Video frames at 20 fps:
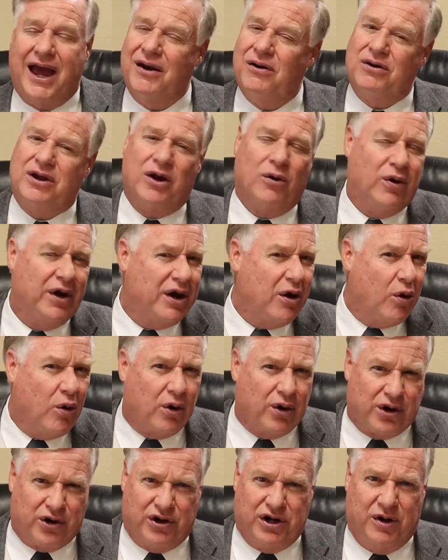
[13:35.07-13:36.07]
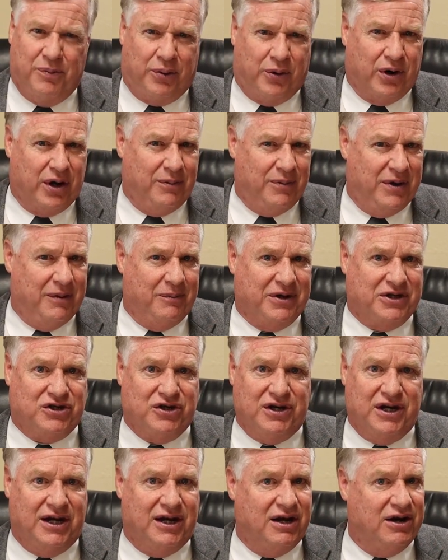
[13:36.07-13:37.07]
I don't care what order you put them in, but
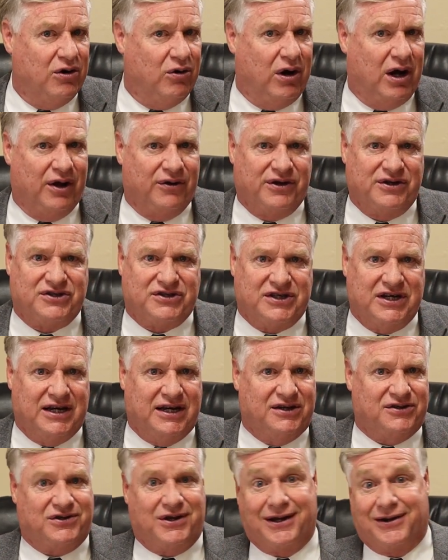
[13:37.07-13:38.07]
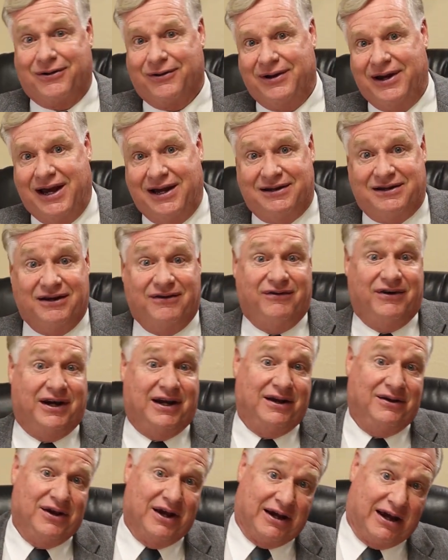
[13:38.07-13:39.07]
you need to know all the C's the
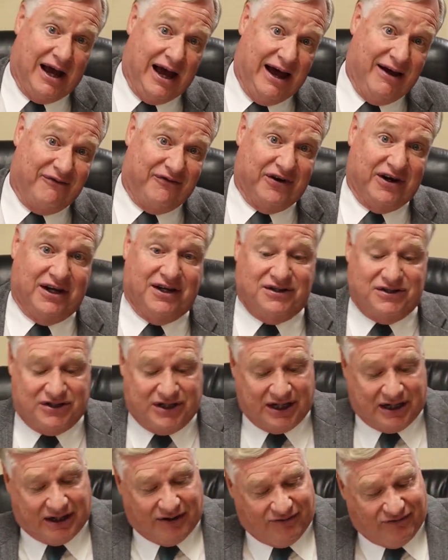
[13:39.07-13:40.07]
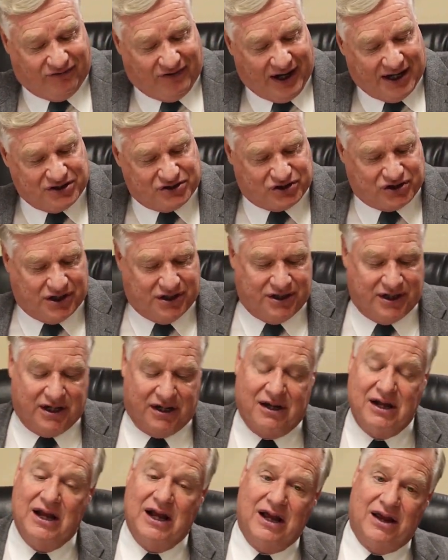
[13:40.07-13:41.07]
creativity, the confidence, the confession,
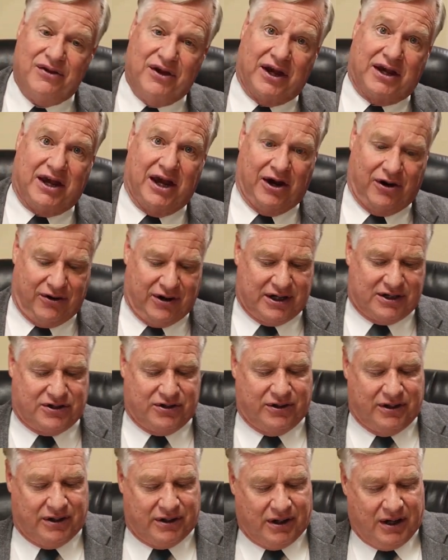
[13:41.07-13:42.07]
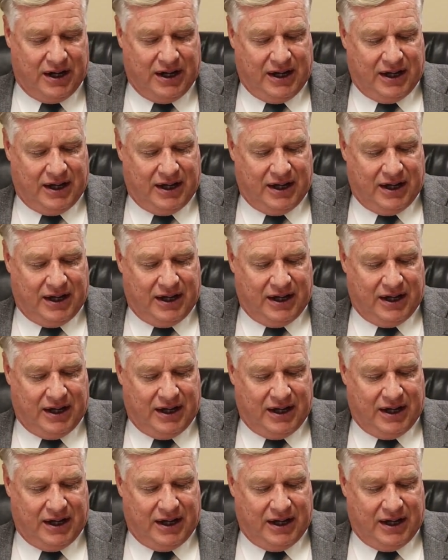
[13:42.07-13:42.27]
the, the character,